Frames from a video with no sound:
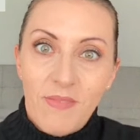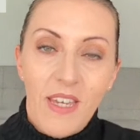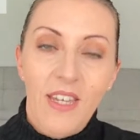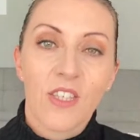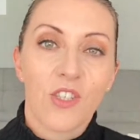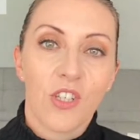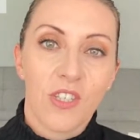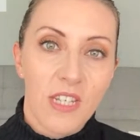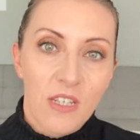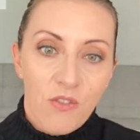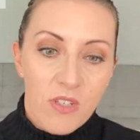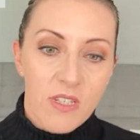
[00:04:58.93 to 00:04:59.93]
It's just
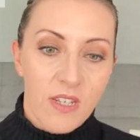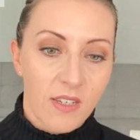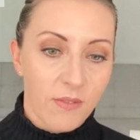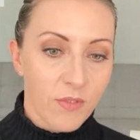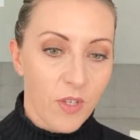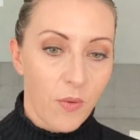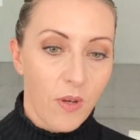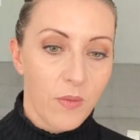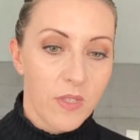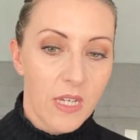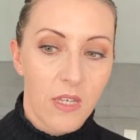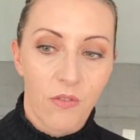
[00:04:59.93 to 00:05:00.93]
interesting. So I
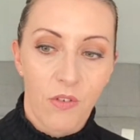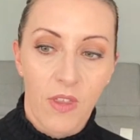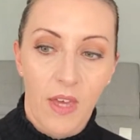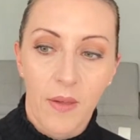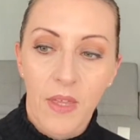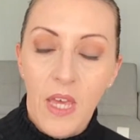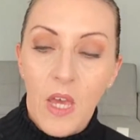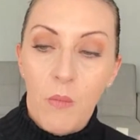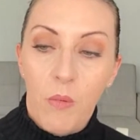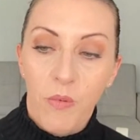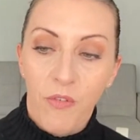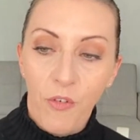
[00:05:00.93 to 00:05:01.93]
will take you through that.
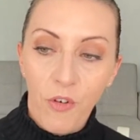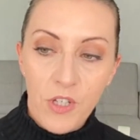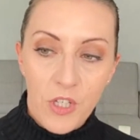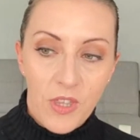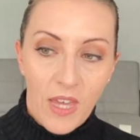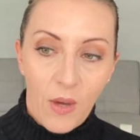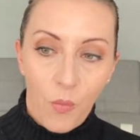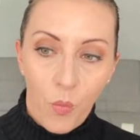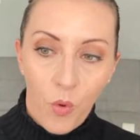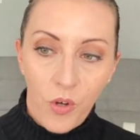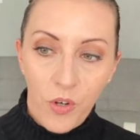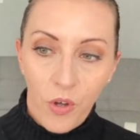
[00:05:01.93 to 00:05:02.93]
But before I do that,
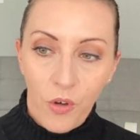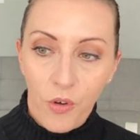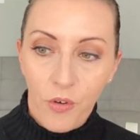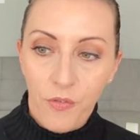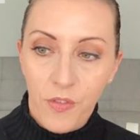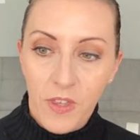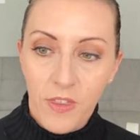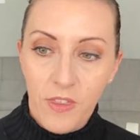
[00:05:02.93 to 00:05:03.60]
one of the